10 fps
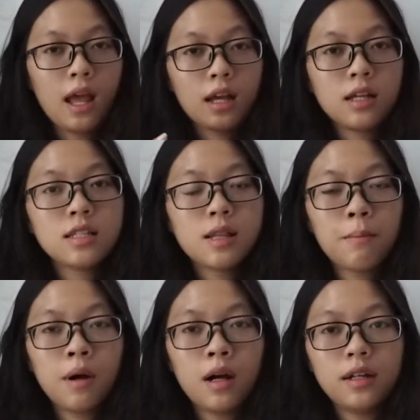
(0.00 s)

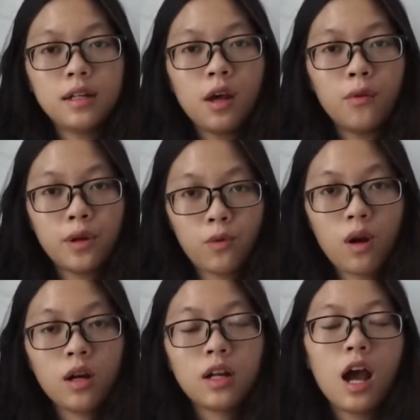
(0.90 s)
customer the
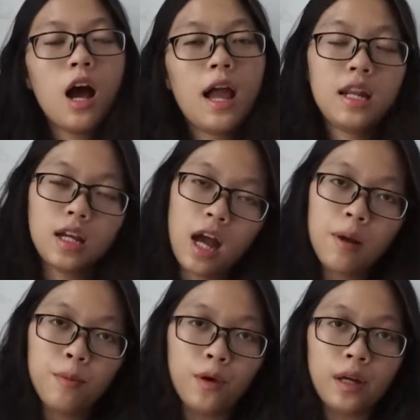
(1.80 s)
reward or any
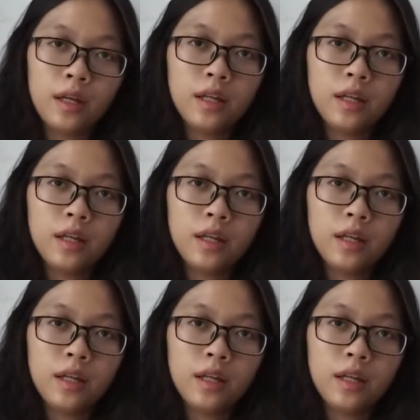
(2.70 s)
cowboy.